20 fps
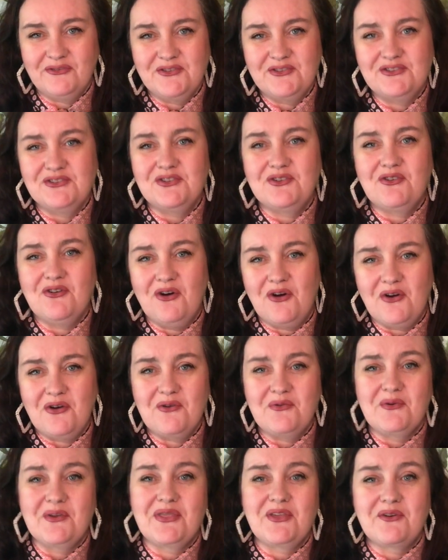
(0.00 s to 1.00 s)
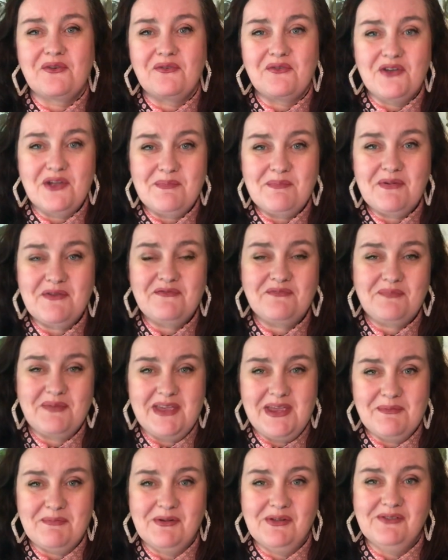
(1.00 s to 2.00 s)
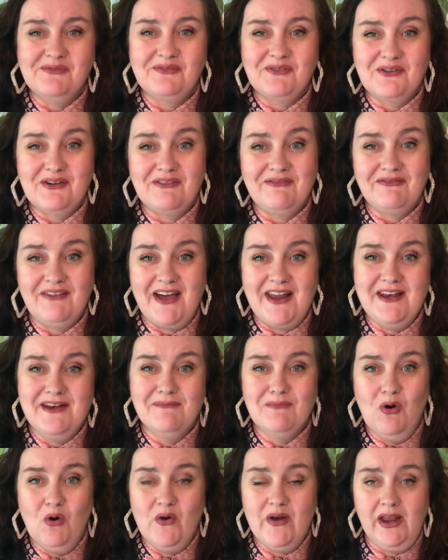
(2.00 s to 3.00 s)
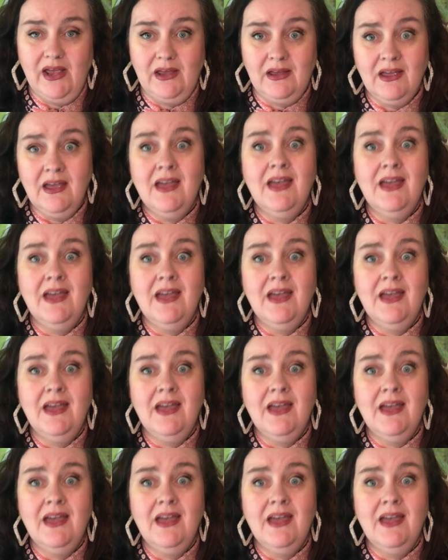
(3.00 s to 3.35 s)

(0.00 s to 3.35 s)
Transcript: to cook with a group of people for a fun morning.